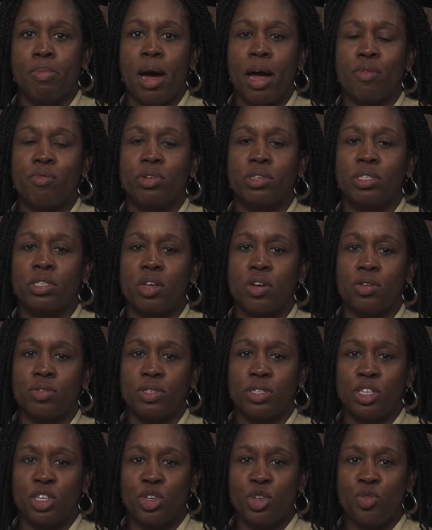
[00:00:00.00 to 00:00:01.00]
by
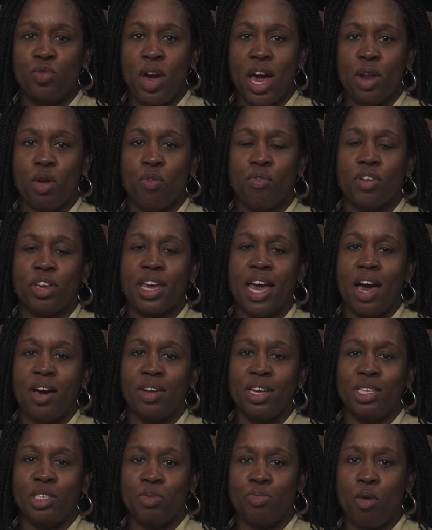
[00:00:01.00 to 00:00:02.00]
Results, the New Hanover
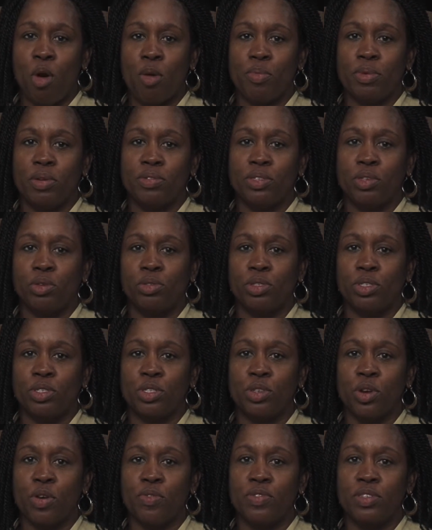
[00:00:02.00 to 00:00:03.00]
County Department of Social
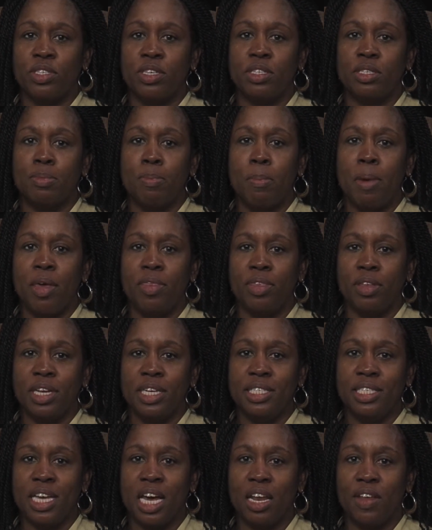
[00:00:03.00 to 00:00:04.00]
Services
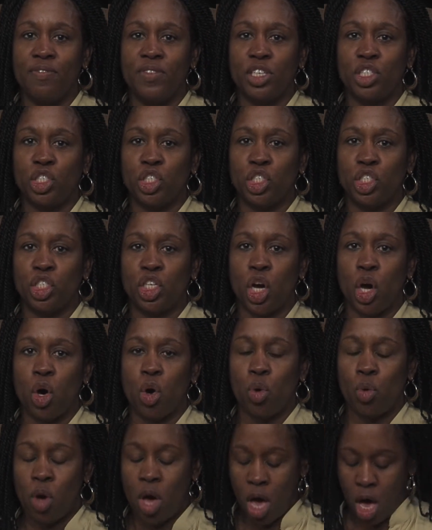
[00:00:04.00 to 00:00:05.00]
monthly television
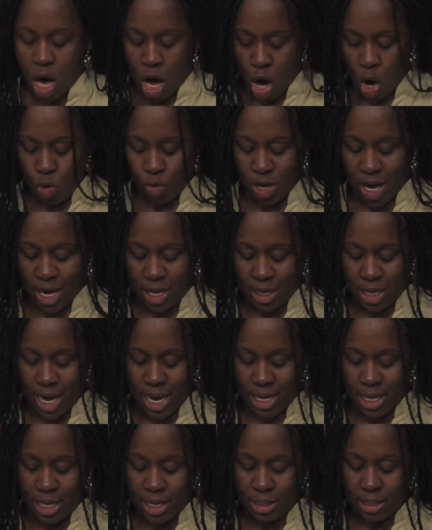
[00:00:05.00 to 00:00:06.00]
show. Okay,
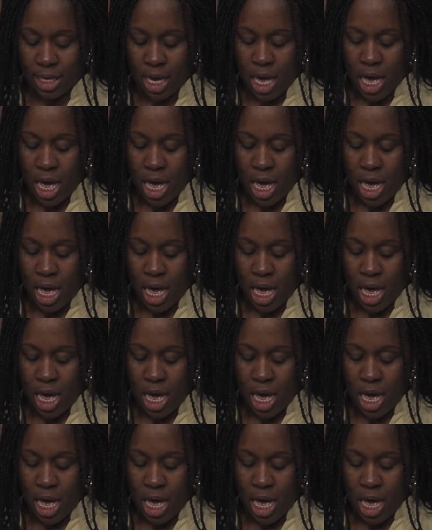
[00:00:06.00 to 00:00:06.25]
ladies,